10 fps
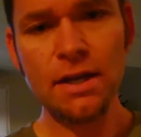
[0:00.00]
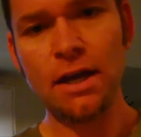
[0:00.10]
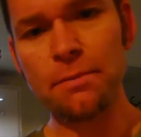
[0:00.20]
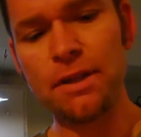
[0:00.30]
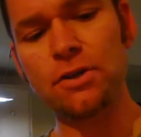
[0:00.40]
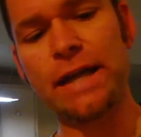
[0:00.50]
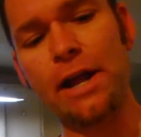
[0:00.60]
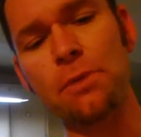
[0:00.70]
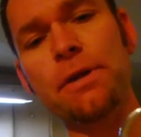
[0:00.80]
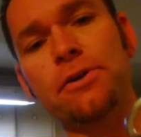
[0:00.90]
I have my little
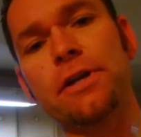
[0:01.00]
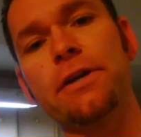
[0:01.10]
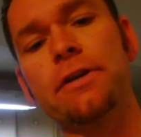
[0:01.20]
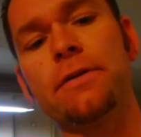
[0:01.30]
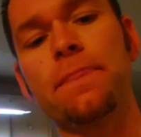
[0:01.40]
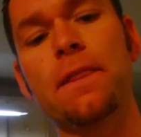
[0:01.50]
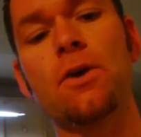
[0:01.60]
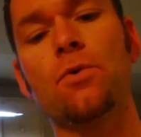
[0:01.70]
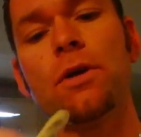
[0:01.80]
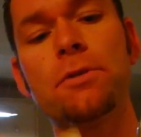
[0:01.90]
carabiner here.
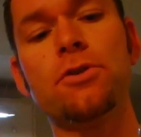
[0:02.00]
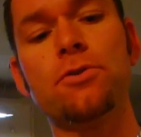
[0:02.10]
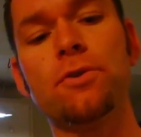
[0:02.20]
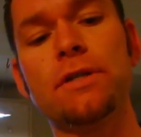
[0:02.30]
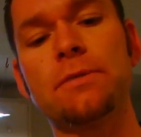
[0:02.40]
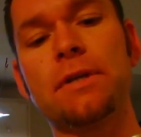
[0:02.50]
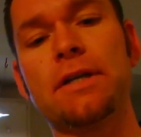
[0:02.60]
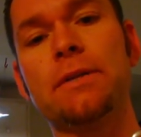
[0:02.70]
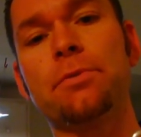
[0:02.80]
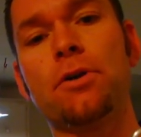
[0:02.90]
What I'm gonna do is I'm gonna
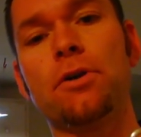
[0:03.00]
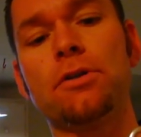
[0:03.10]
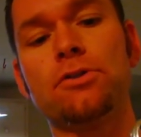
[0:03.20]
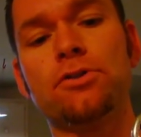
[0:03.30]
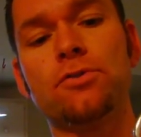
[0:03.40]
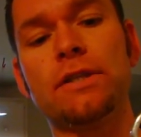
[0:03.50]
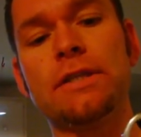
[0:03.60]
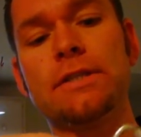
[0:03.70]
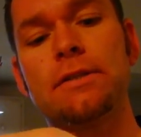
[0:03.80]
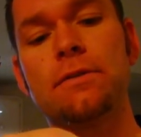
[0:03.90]
clip it on to
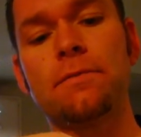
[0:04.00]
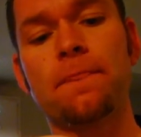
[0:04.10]
this